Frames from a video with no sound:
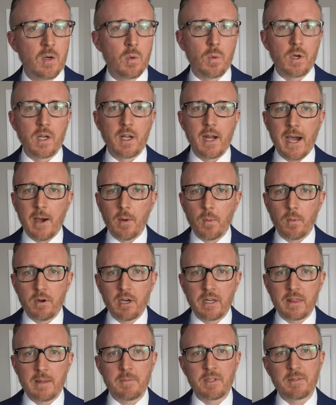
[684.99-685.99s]
We're not
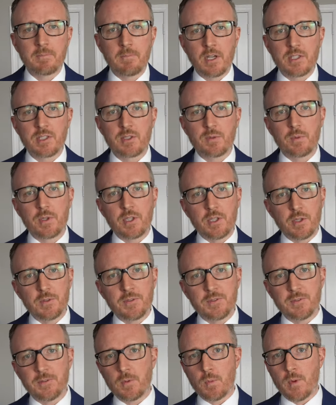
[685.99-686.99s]
wearing them as much as we
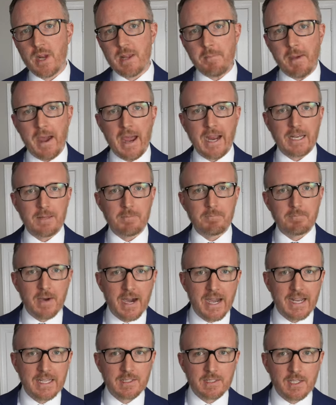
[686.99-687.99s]
used to way back in
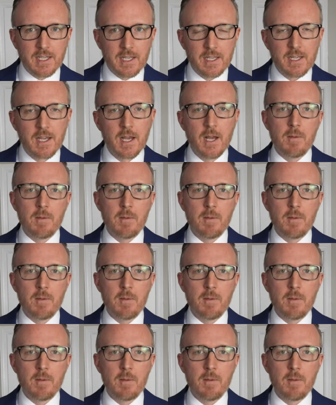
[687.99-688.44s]
my day,